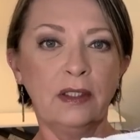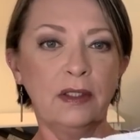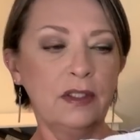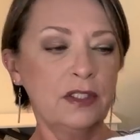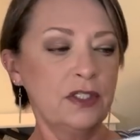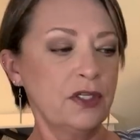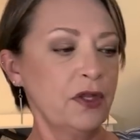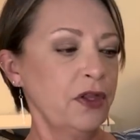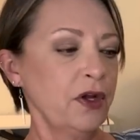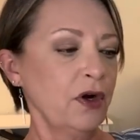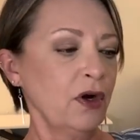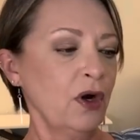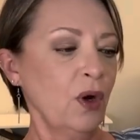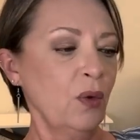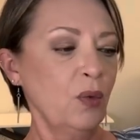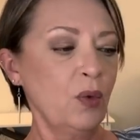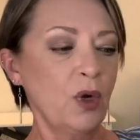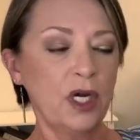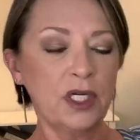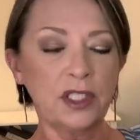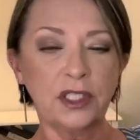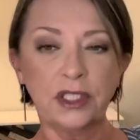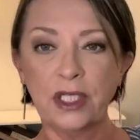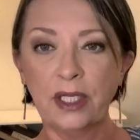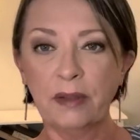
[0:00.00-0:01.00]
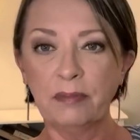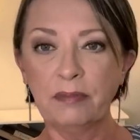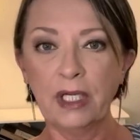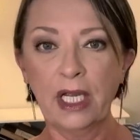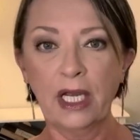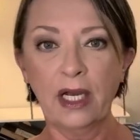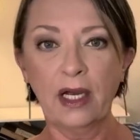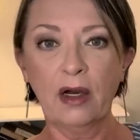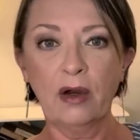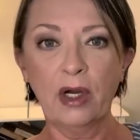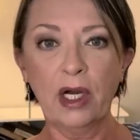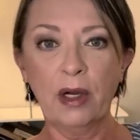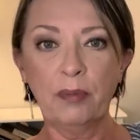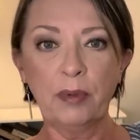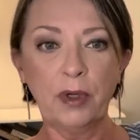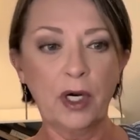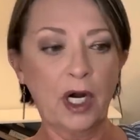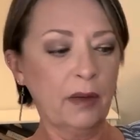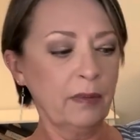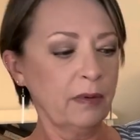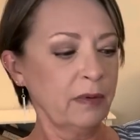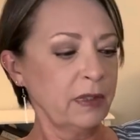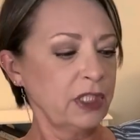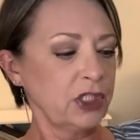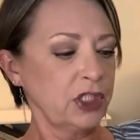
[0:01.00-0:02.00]
So they're all washed up now. I'll
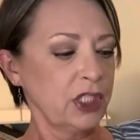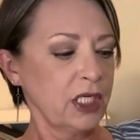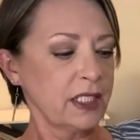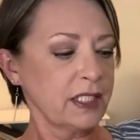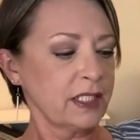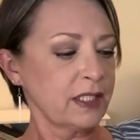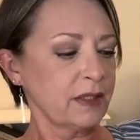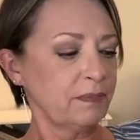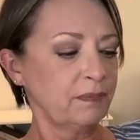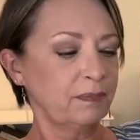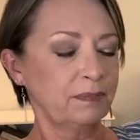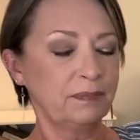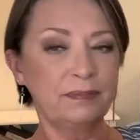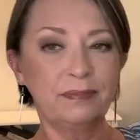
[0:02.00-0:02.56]
probably just,